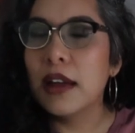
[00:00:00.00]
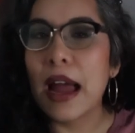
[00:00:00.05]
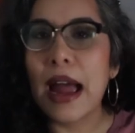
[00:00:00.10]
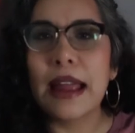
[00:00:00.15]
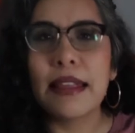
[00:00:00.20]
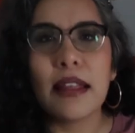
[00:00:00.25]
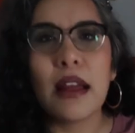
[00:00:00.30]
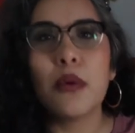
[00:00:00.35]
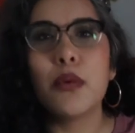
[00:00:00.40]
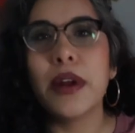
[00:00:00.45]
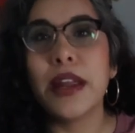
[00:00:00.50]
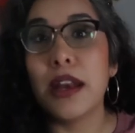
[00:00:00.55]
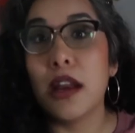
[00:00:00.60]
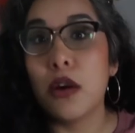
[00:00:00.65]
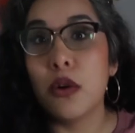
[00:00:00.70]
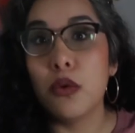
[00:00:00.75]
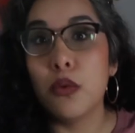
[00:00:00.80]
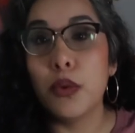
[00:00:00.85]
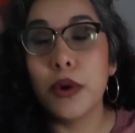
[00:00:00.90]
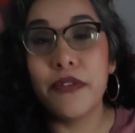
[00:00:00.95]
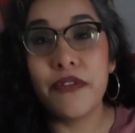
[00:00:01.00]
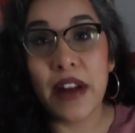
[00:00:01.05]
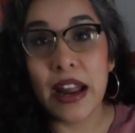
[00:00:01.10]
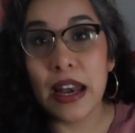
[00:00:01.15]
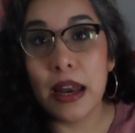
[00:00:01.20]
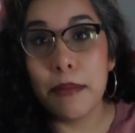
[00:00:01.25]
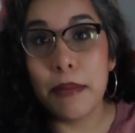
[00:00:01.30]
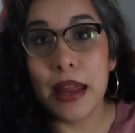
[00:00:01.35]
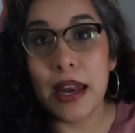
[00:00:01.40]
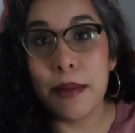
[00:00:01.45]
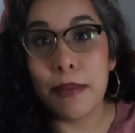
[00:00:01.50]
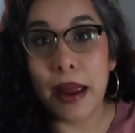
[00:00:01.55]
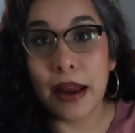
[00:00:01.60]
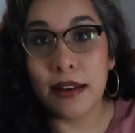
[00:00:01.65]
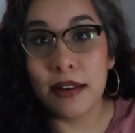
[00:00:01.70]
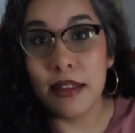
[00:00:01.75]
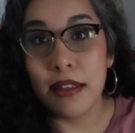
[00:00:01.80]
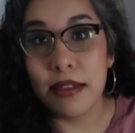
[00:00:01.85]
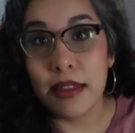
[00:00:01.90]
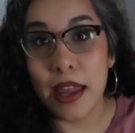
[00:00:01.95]
I, wait, who? We finally made it
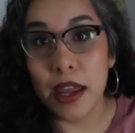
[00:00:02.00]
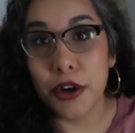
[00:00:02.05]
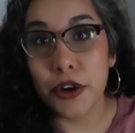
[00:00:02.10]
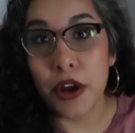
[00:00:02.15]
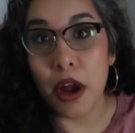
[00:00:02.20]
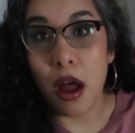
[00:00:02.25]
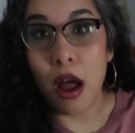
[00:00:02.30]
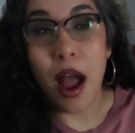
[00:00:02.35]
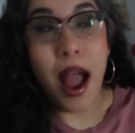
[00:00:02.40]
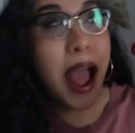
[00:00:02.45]
back to the theater, y'all.